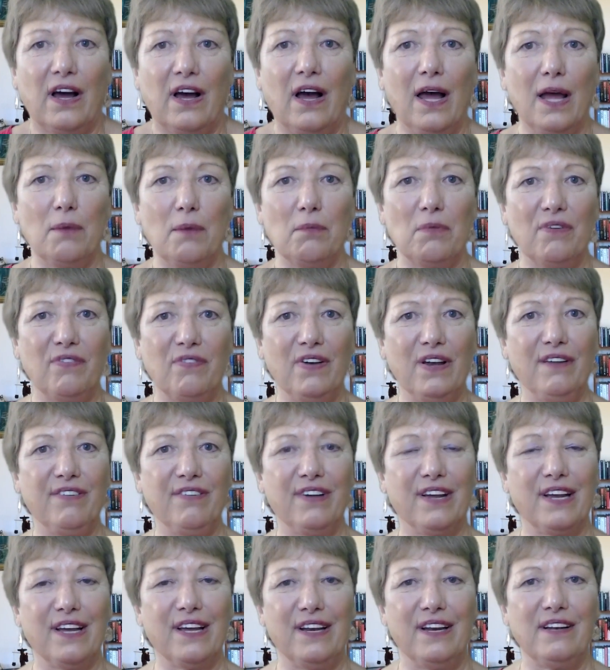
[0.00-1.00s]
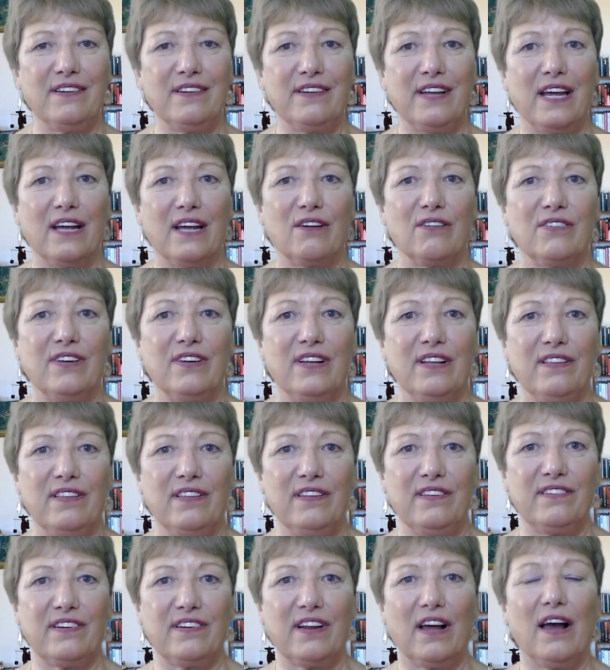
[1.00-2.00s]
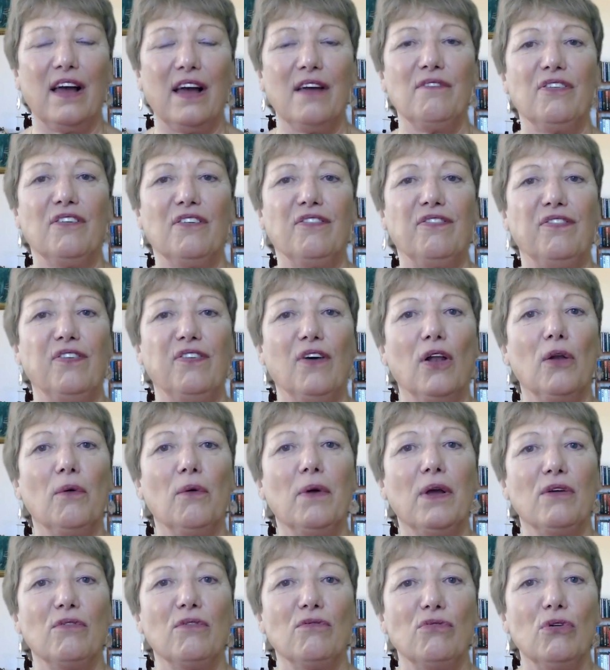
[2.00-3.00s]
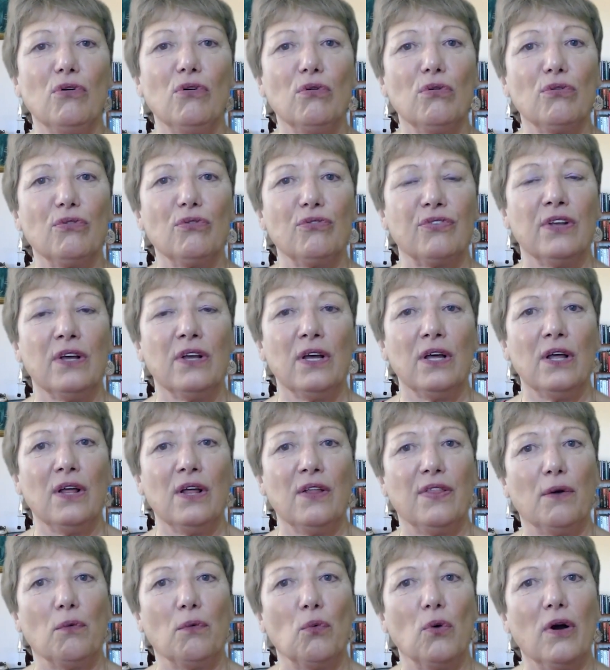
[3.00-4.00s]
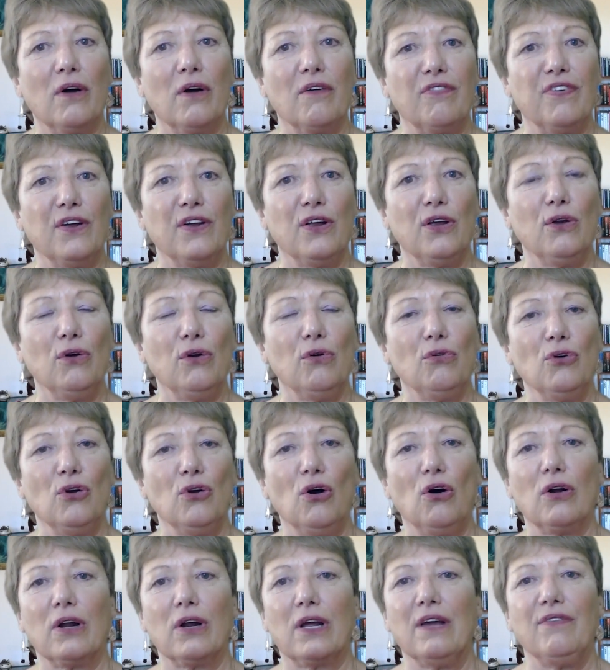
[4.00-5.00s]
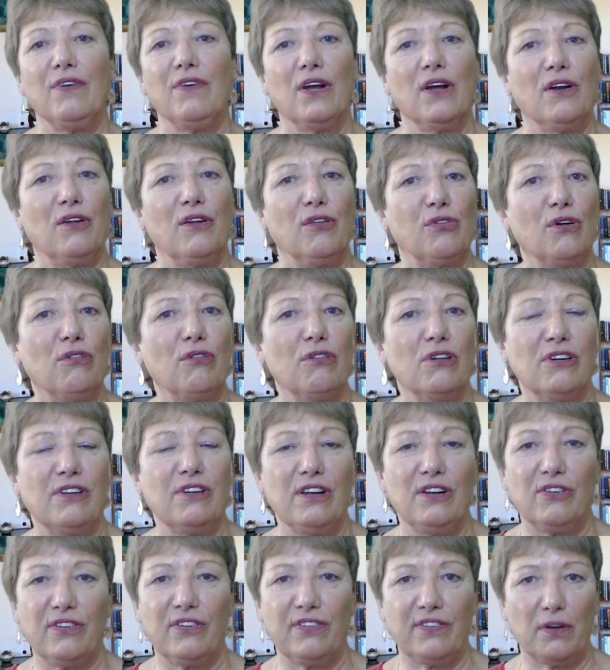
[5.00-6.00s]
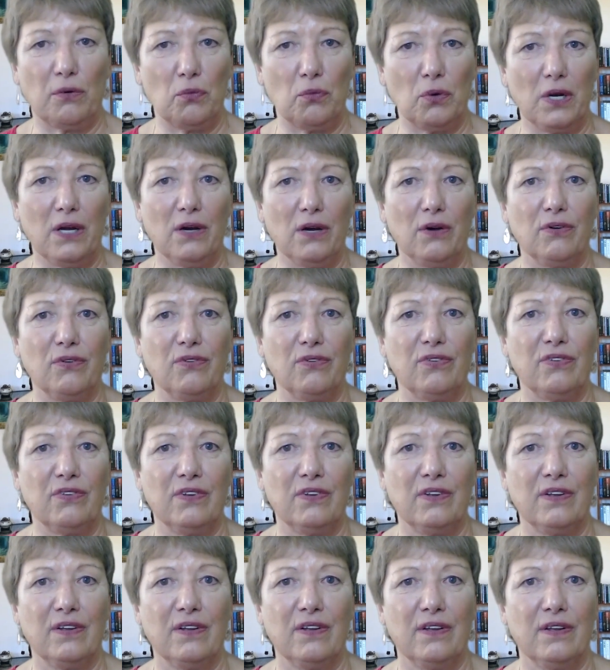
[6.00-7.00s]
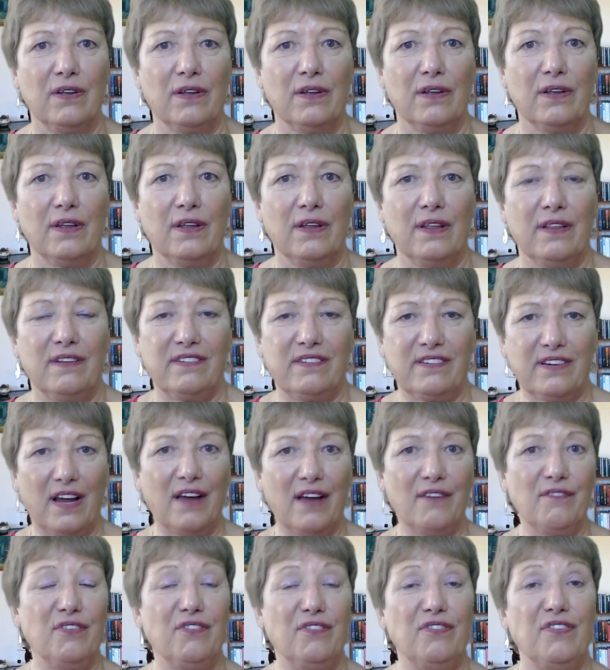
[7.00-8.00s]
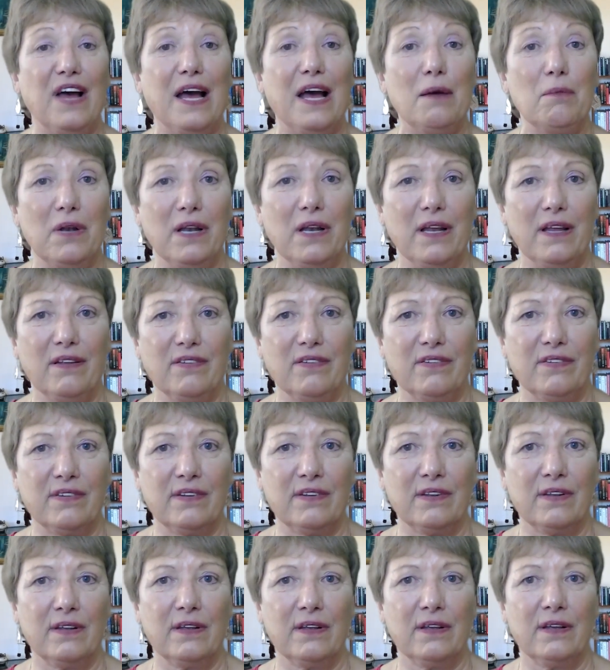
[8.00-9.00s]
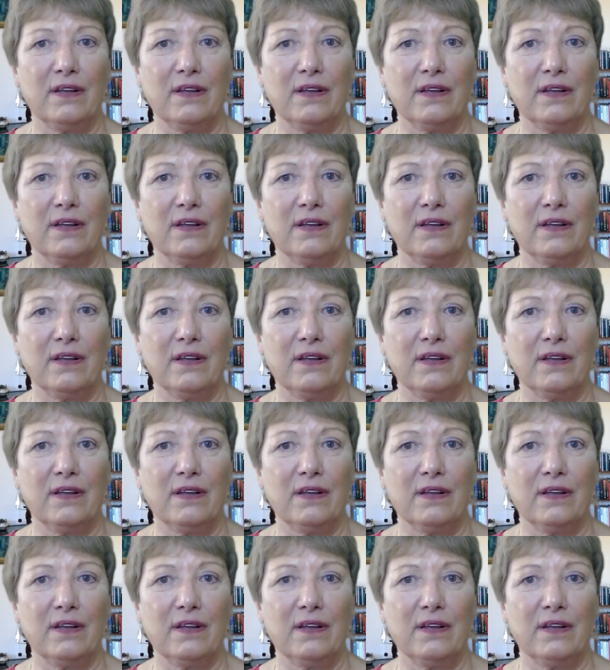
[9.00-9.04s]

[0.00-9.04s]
time of living in integrity, this time for following rules that work for you, not giving authority to someone else. This time for families.